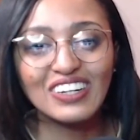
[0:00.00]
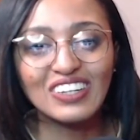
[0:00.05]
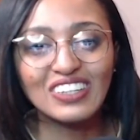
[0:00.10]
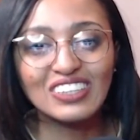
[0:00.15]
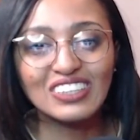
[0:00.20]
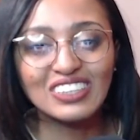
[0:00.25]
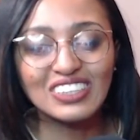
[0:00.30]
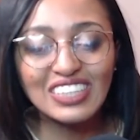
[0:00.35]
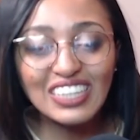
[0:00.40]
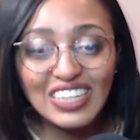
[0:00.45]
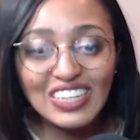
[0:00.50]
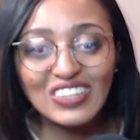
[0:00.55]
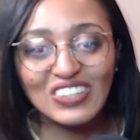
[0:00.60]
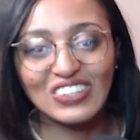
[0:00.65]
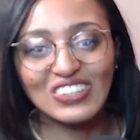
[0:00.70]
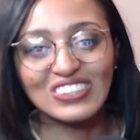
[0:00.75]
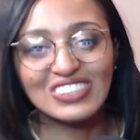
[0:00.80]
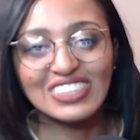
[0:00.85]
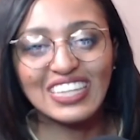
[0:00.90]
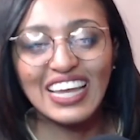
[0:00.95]

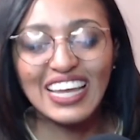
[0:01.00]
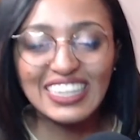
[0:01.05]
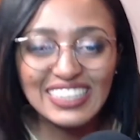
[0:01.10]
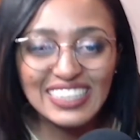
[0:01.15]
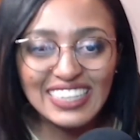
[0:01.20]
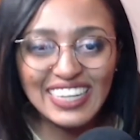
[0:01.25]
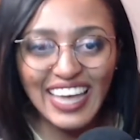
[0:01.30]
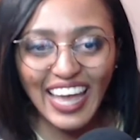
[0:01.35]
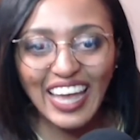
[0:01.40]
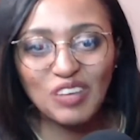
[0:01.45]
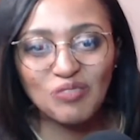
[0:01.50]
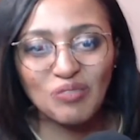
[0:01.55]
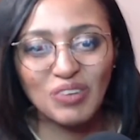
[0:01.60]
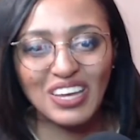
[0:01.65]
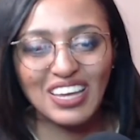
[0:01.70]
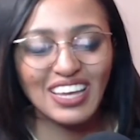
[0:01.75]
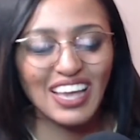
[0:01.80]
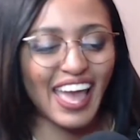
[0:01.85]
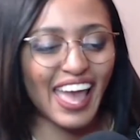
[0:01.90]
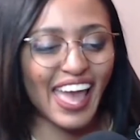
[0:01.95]
leaders in
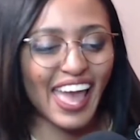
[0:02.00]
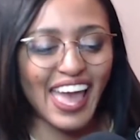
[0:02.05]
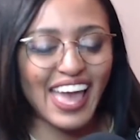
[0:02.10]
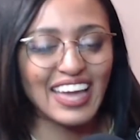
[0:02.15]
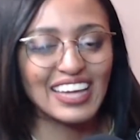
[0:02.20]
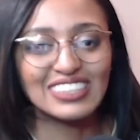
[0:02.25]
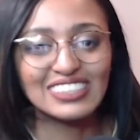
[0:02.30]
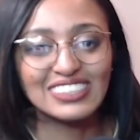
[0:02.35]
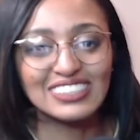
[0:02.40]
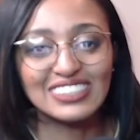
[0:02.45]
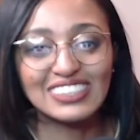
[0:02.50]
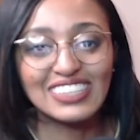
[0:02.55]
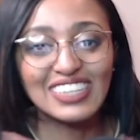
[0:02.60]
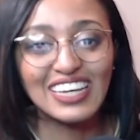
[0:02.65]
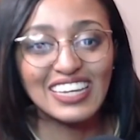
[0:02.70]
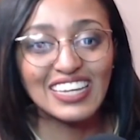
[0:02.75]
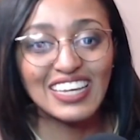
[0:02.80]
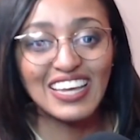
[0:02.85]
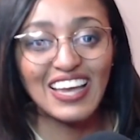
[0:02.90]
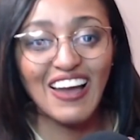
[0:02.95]
gaming
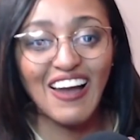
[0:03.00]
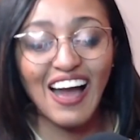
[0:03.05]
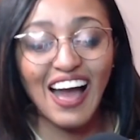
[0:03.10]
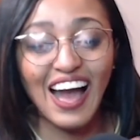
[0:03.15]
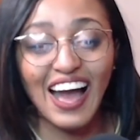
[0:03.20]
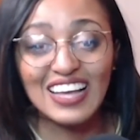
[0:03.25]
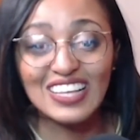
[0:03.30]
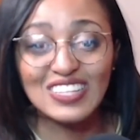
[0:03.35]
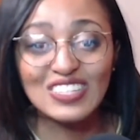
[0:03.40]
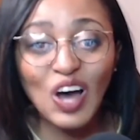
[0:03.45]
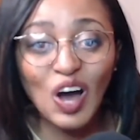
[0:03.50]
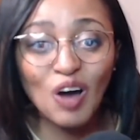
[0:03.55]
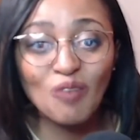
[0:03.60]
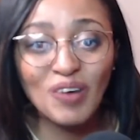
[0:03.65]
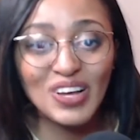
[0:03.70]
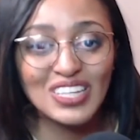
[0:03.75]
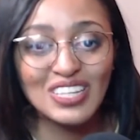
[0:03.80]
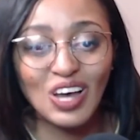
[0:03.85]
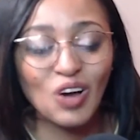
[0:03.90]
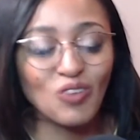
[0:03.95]
and I saw
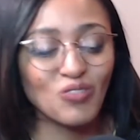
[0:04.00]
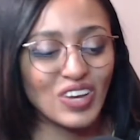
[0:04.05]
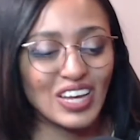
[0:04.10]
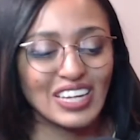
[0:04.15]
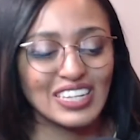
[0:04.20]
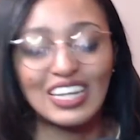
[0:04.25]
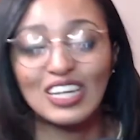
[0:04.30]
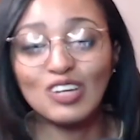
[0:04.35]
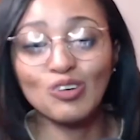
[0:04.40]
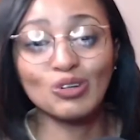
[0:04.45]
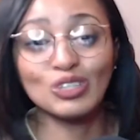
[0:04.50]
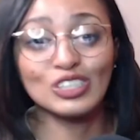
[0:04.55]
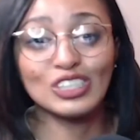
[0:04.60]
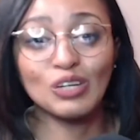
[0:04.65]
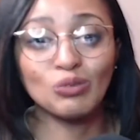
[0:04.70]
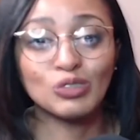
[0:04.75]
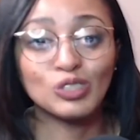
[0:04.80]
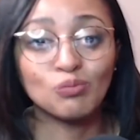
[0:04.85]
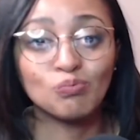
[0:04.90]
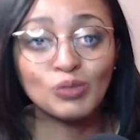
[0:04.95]
myself and it was
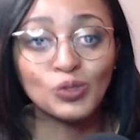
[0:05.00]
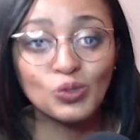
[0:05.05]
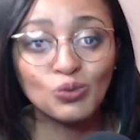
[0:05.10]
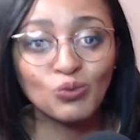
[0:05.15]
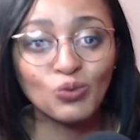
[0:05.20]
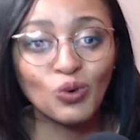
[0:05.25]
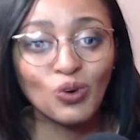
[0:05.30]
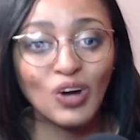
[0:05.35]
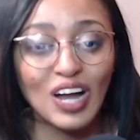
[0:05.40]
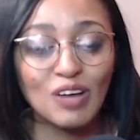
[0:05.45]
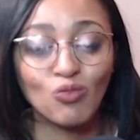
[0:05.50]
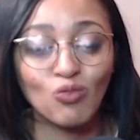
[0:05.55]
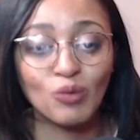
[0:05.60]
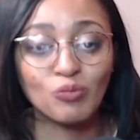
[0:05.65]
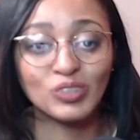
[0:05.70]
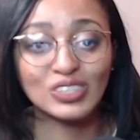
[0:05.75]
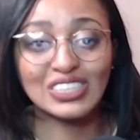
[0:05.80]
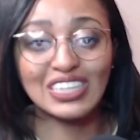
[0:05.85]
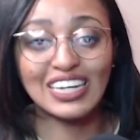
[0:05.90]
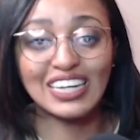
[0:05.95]
it was beautiful. I'm
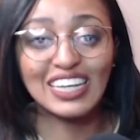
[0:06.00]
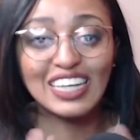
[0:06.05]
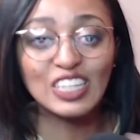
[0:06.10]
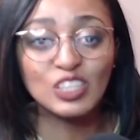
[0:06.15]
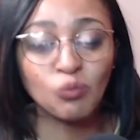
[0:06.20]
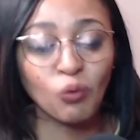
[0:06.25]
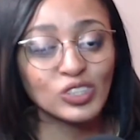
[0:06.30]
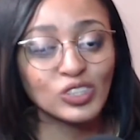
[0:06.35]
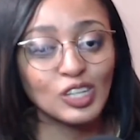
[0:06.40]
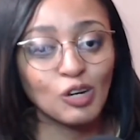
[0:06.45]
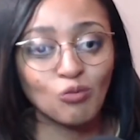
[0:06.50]
representing esports, I'm